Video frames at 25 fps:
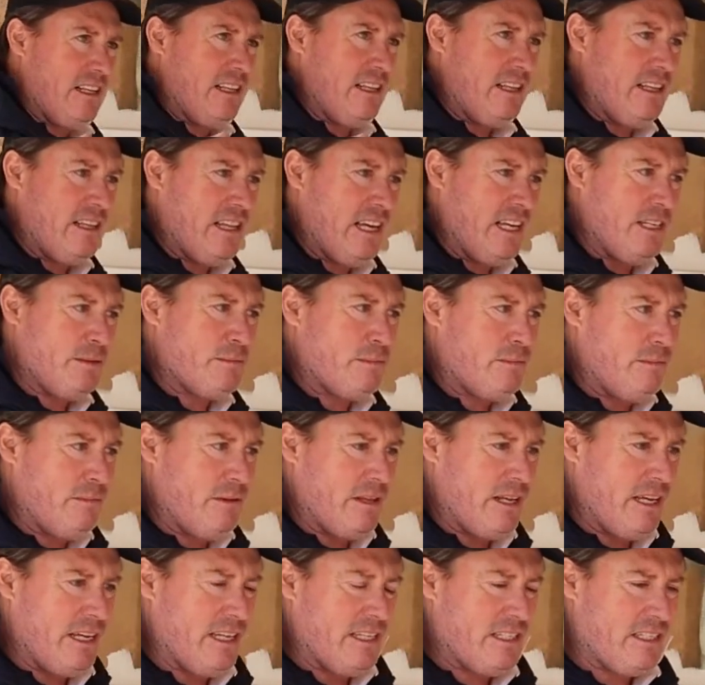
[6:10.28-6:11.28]
these
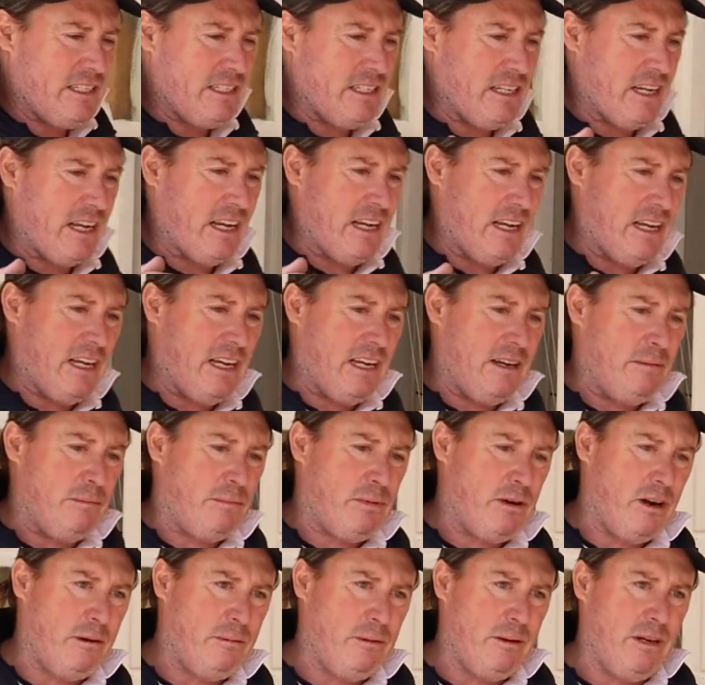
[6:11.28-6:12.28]

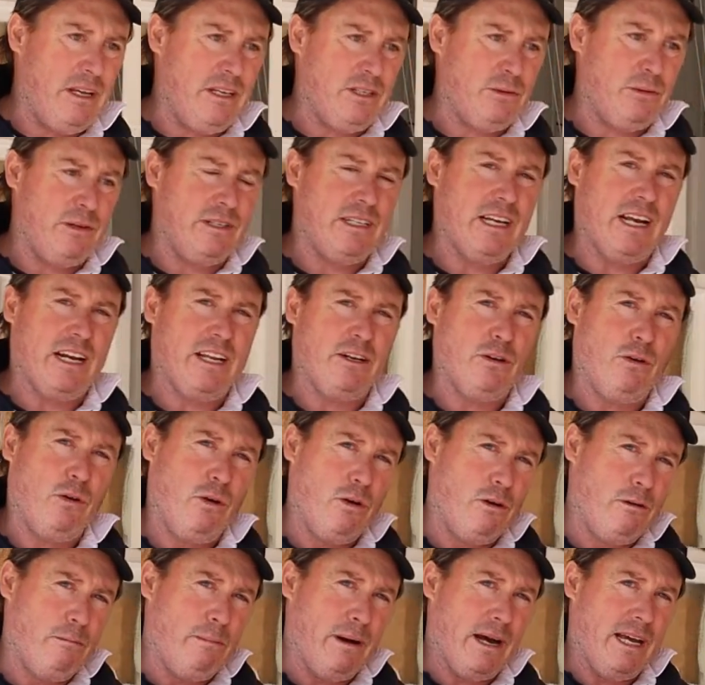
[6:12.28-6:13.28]
properties were done in
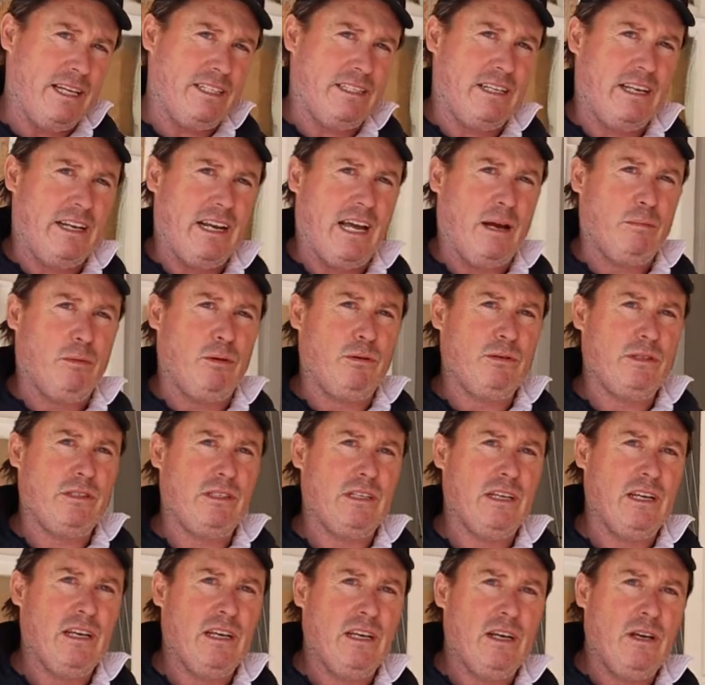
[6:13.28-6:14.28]
oil-based enamels.
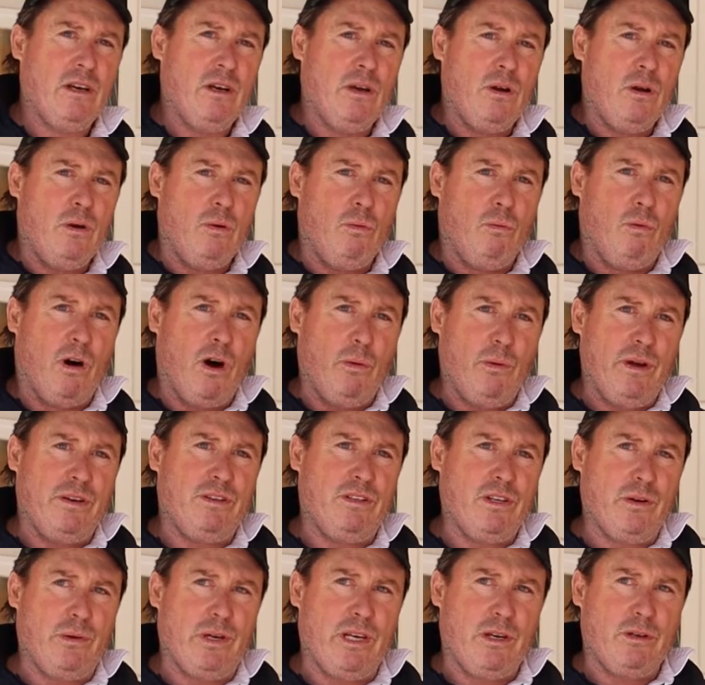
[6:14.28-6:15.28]
What we're
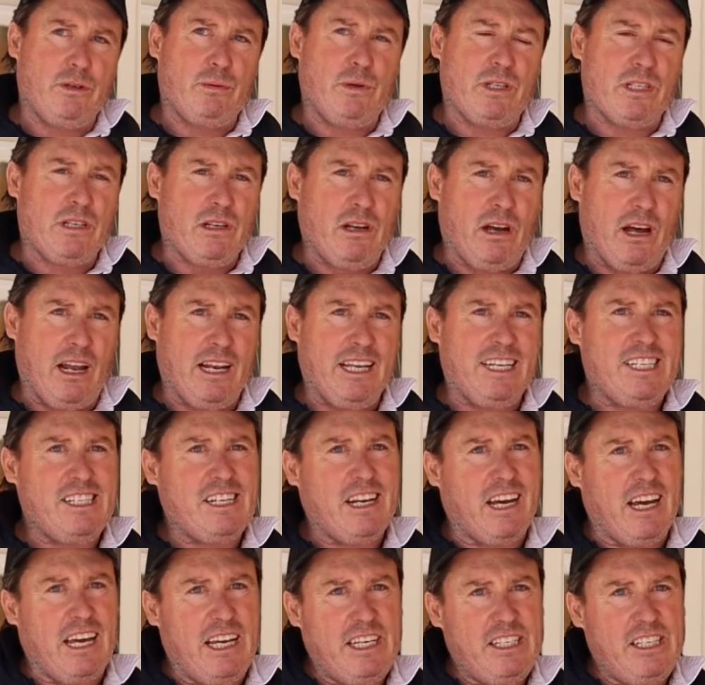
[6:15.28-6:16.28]
doing is we're slightly
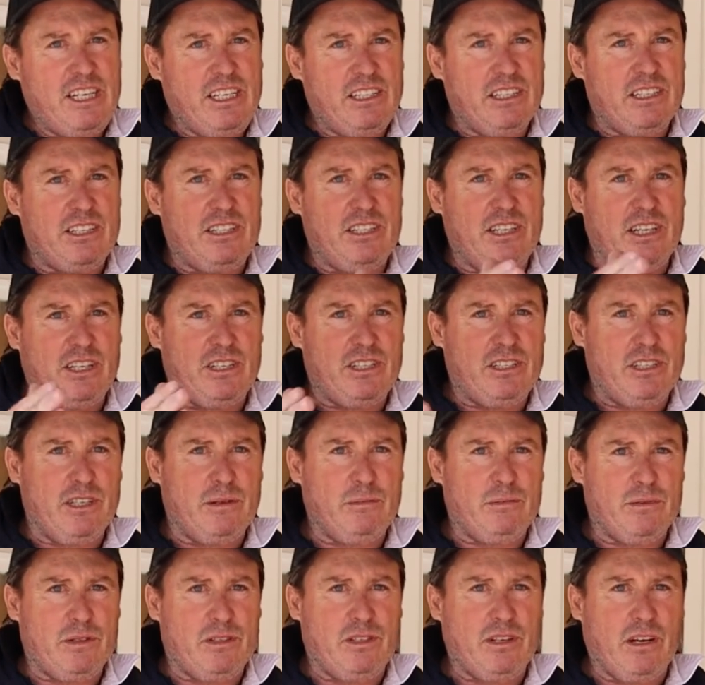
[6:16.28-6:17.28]
changing the
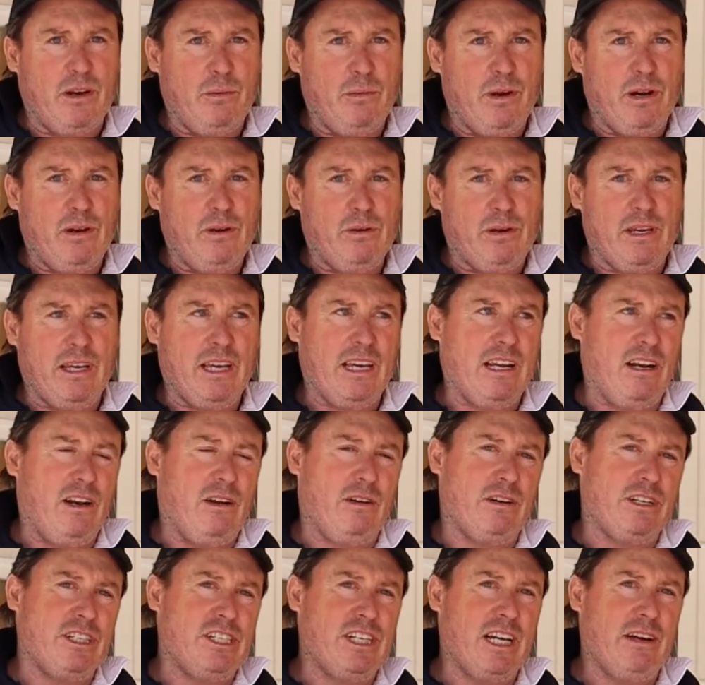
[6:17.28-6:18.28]
system, so we're looking at
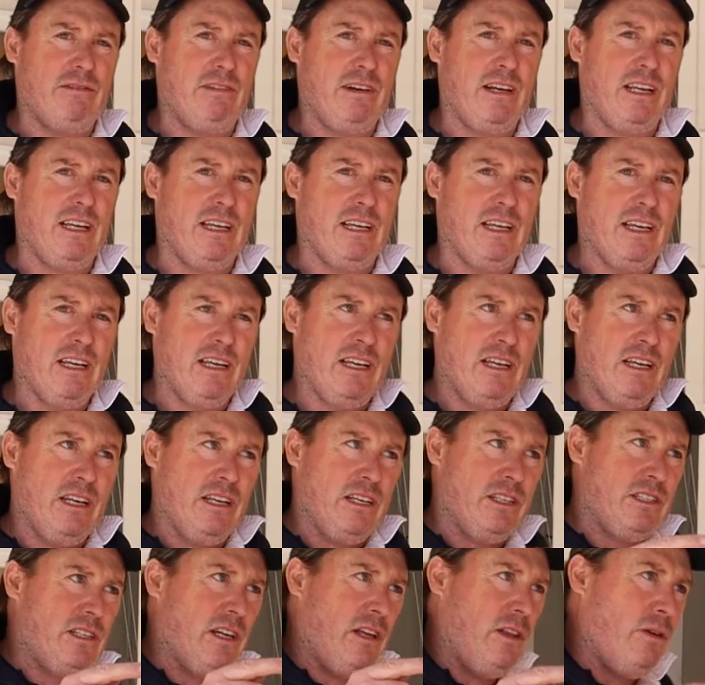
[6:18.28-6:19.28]
longevity.
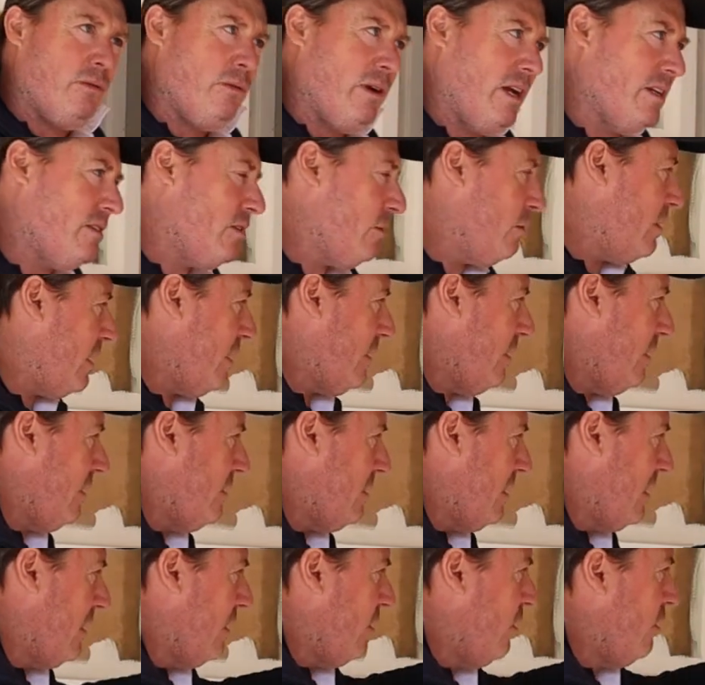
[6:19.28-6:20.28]
So the reason we're
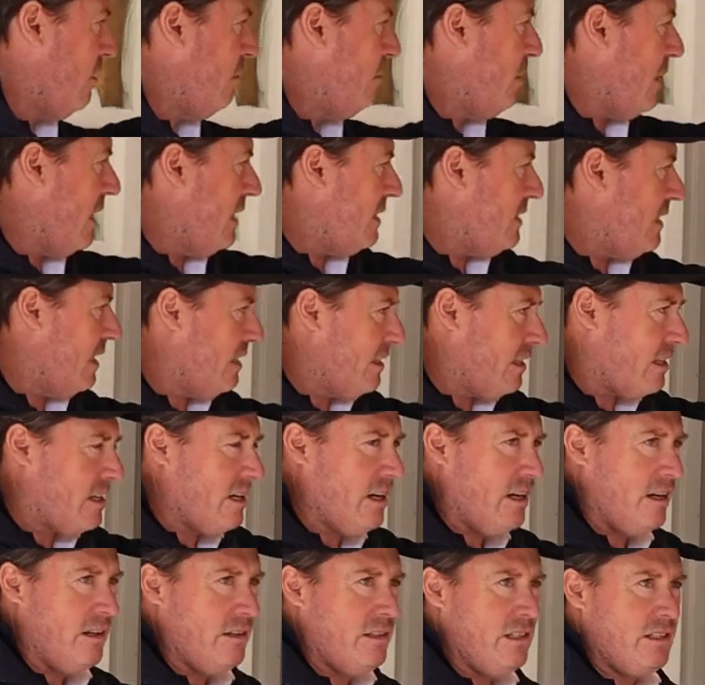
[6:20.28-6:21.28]
using an oil-based
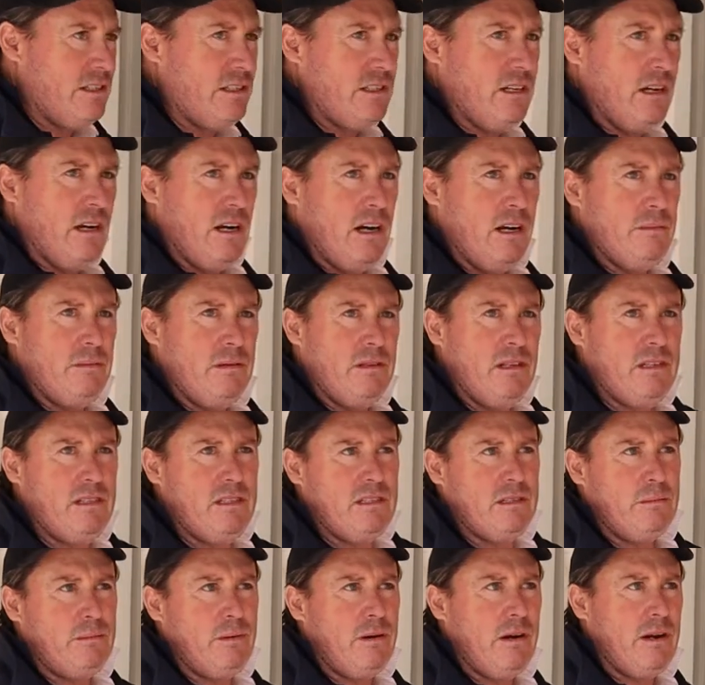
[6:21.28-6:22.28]
undercoat of this type, and this is
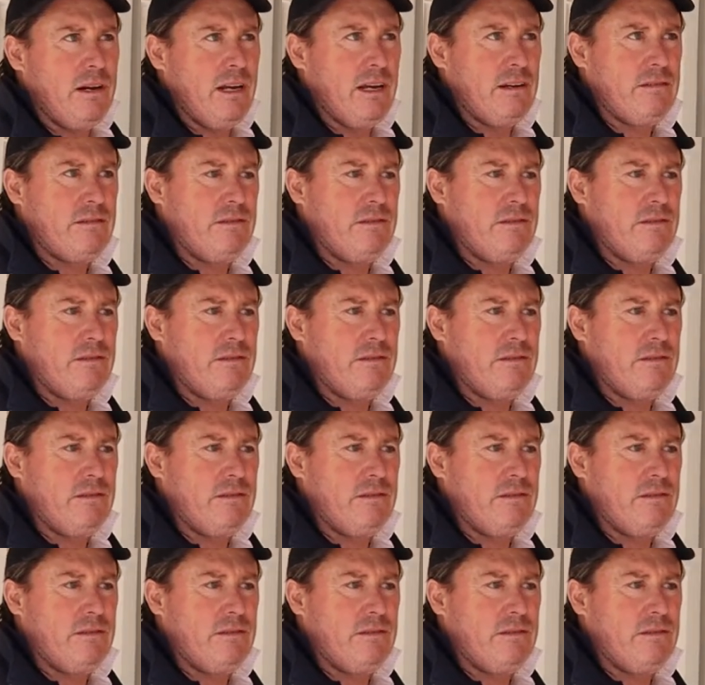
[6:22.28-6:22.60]
a product